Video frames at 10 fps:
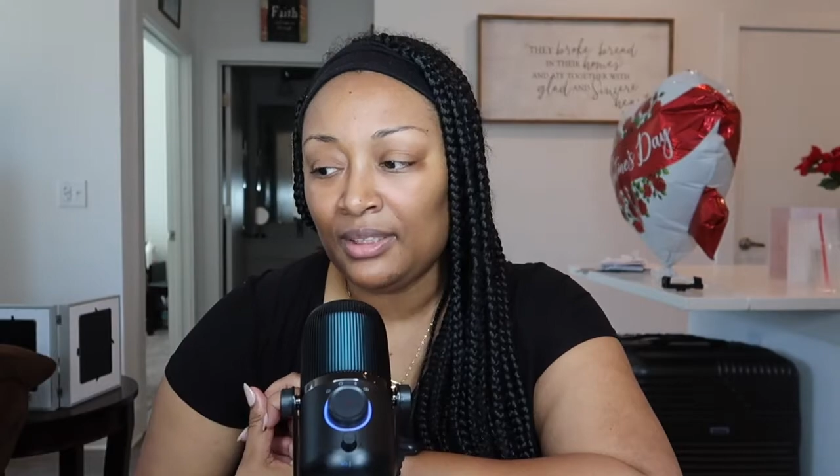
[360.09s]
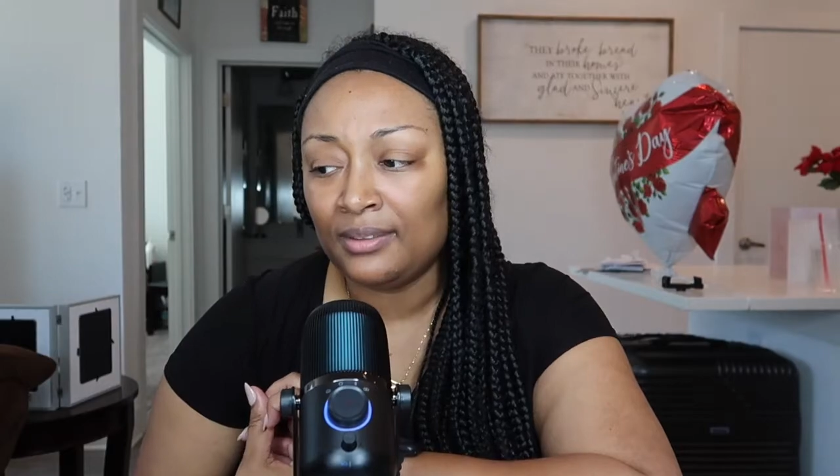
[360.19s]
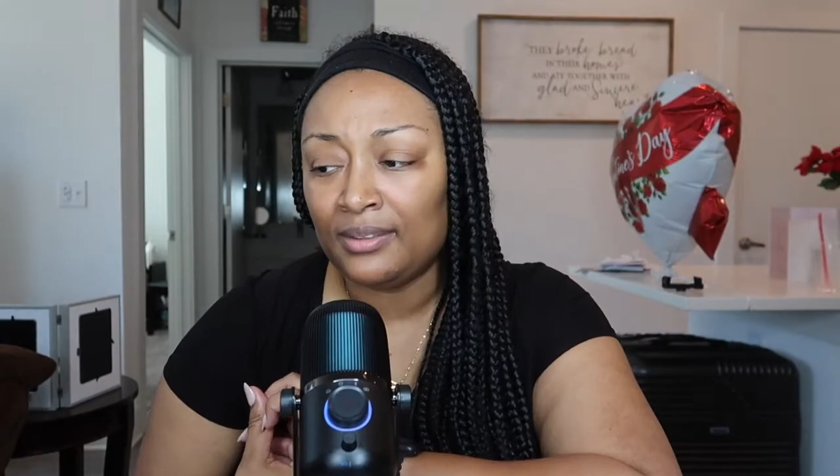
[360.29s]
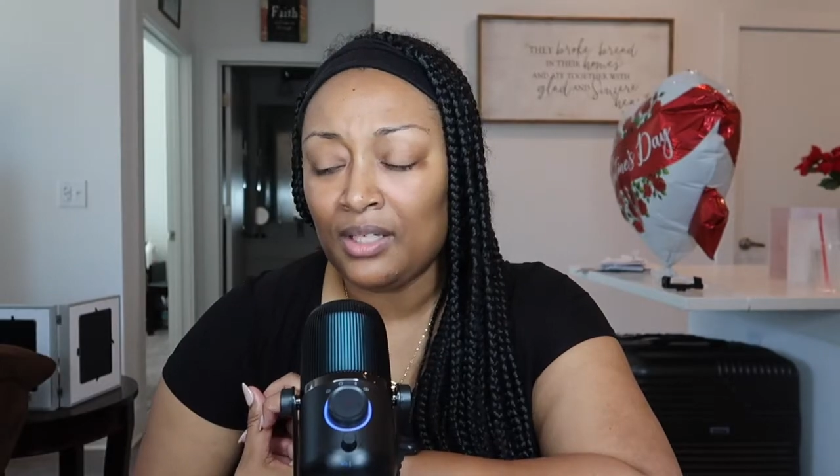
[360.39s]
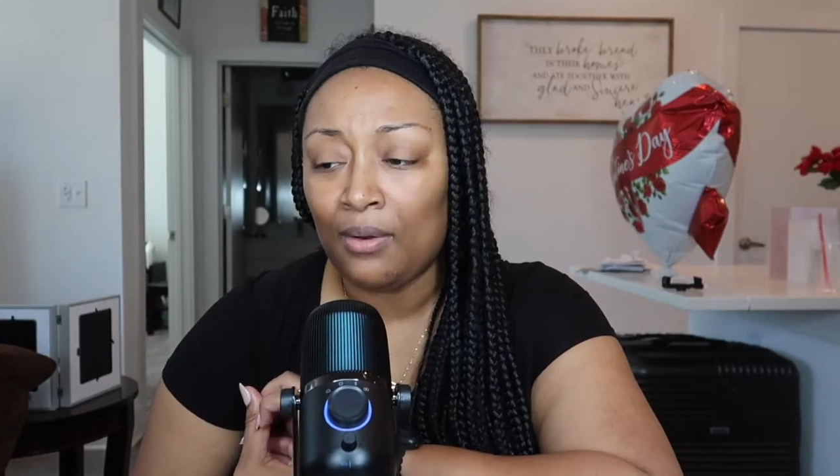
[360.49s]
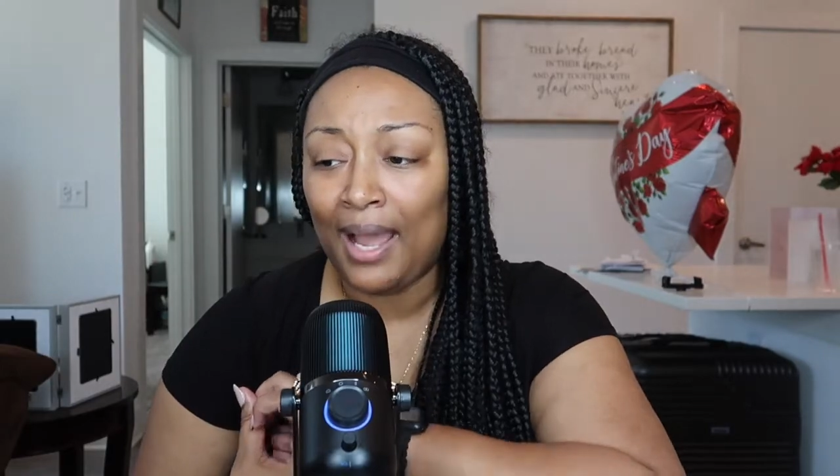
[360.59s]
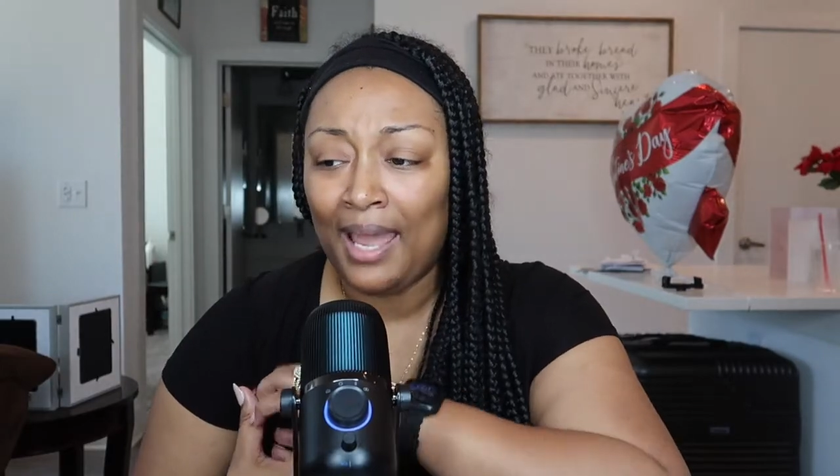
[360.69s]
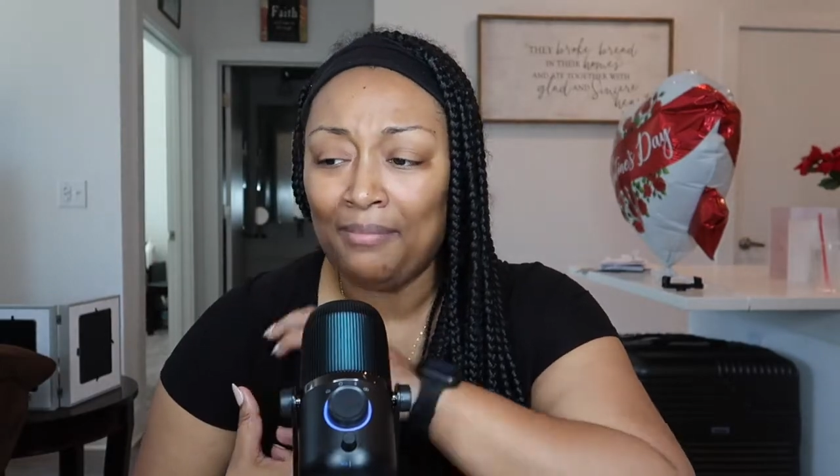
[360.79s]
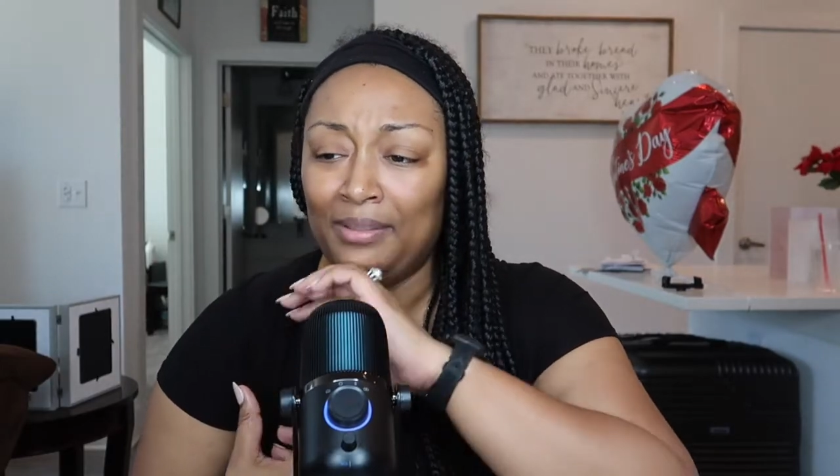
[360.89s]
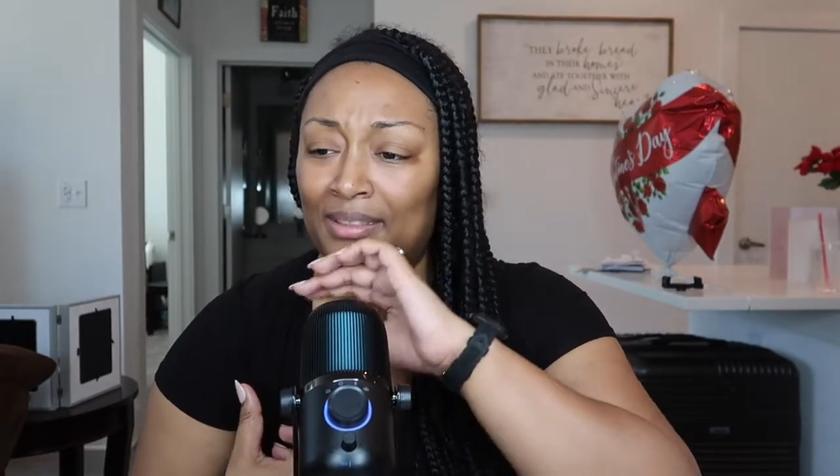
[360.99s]
And so I
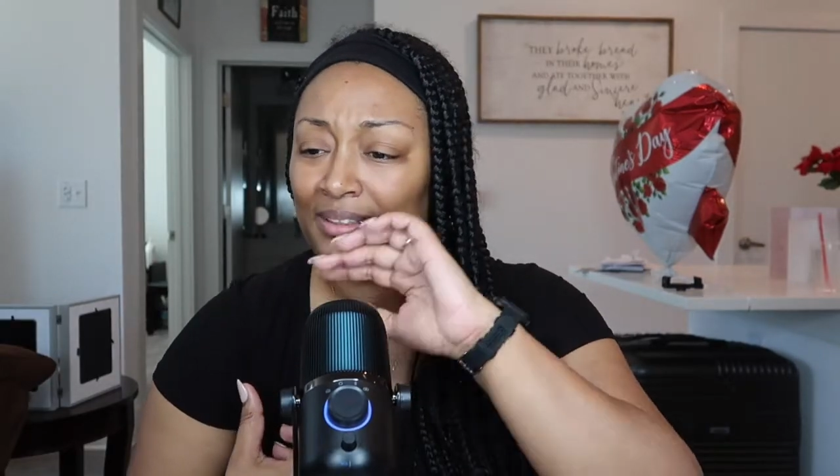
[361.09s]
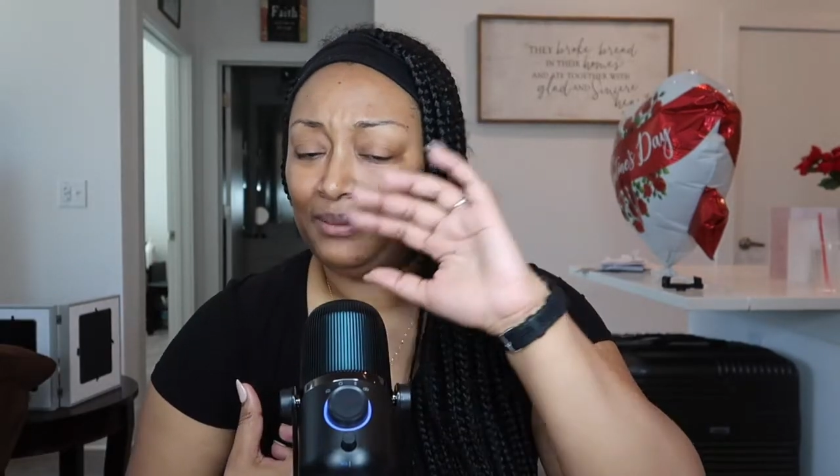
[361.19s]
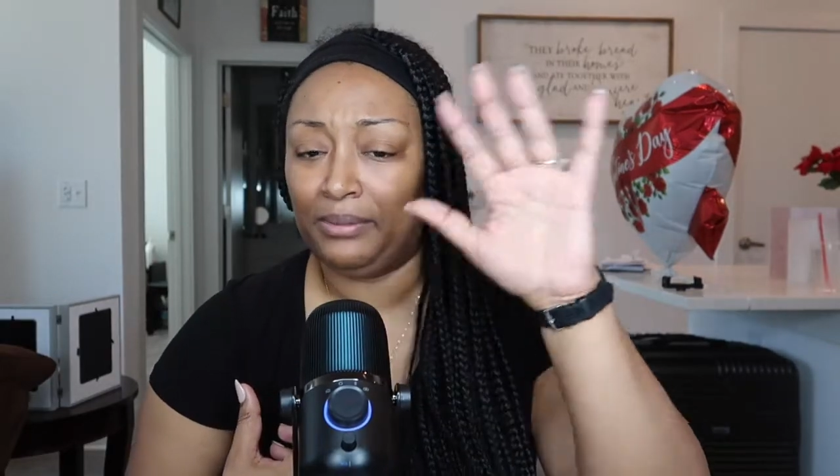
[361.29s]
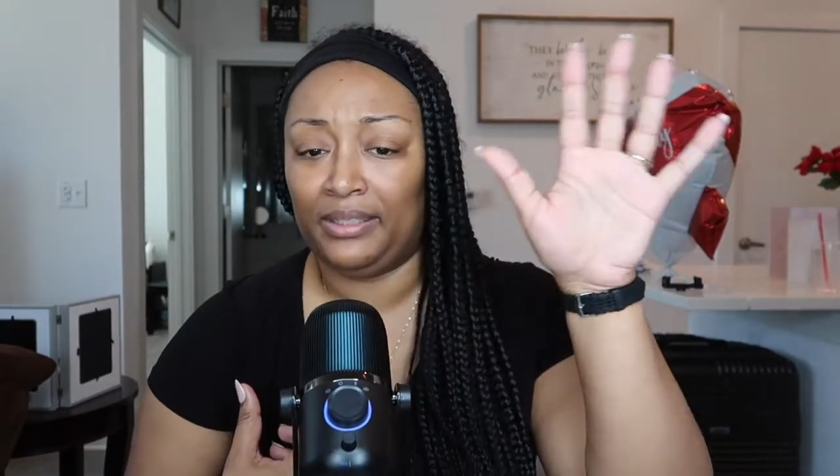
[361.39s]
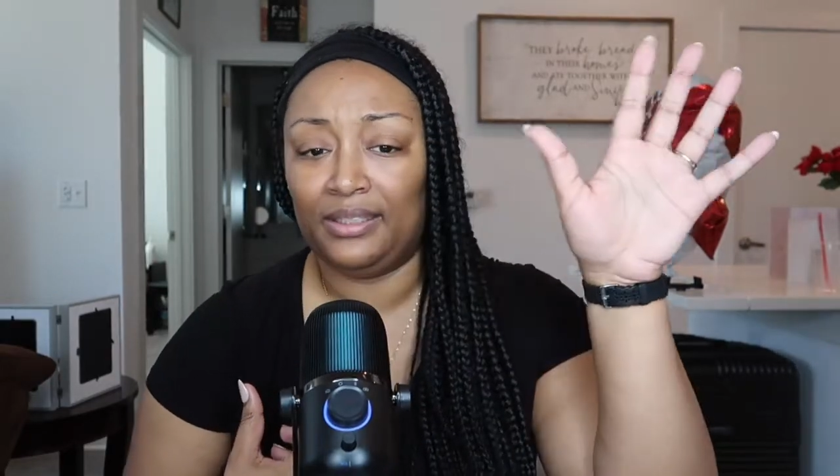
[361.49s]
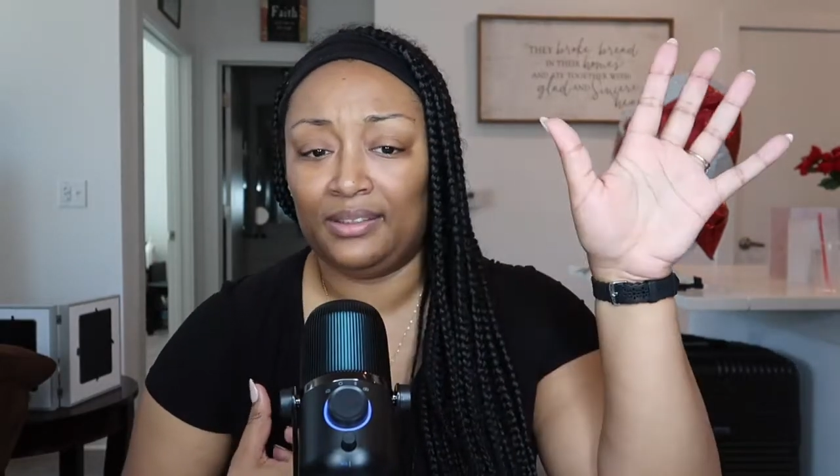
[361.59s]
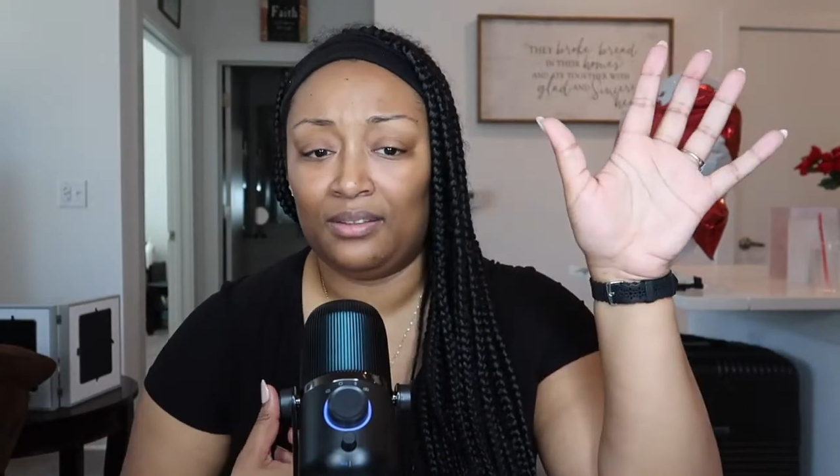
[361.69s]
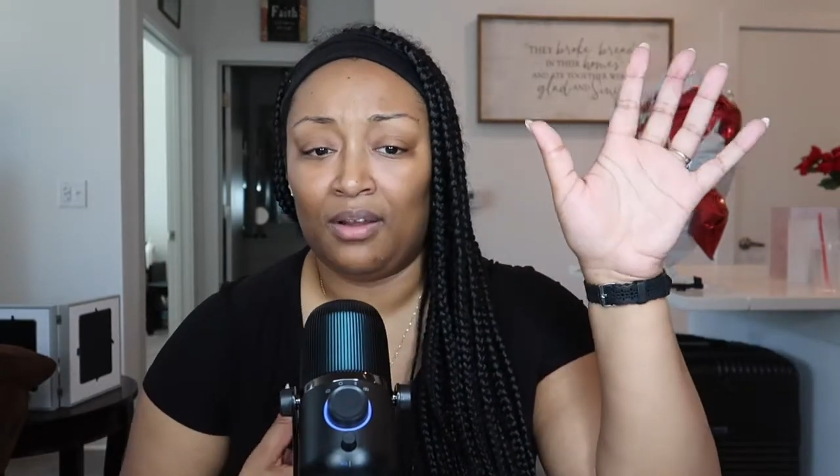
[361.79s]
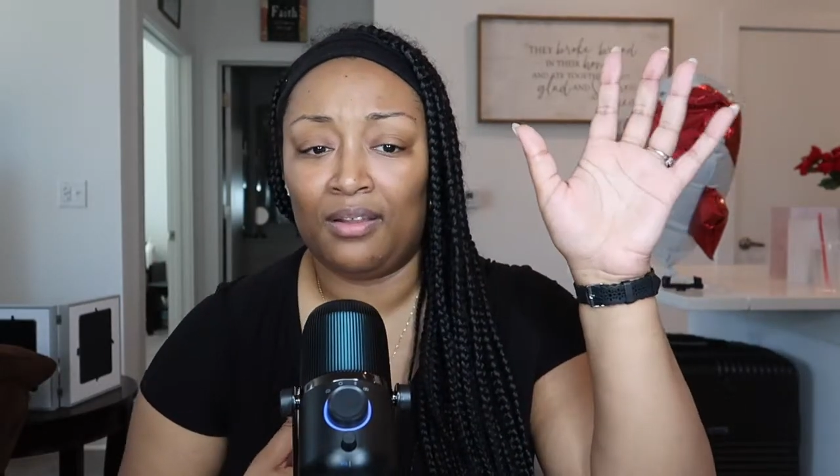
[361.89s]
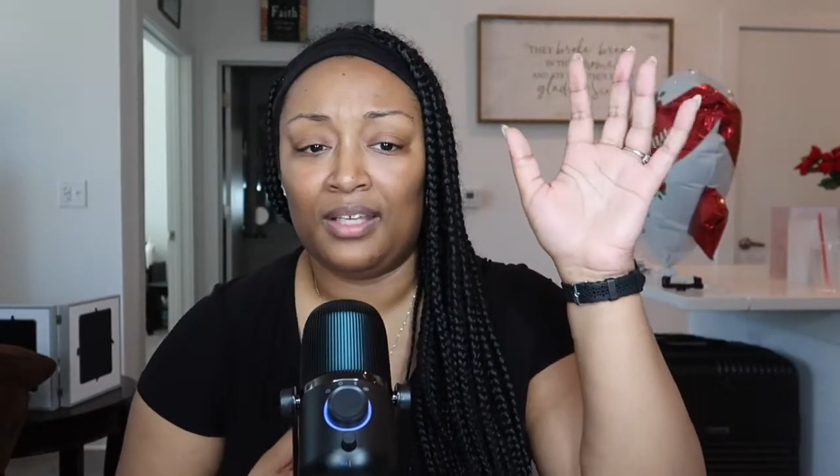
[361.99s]
had been experiencing all